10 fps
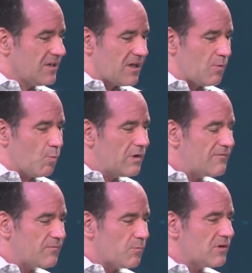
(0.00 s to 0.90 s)

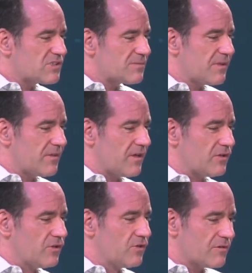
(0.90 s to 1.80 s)
What are some of
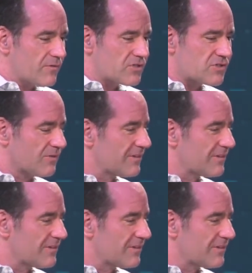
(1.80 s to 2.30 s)
the universal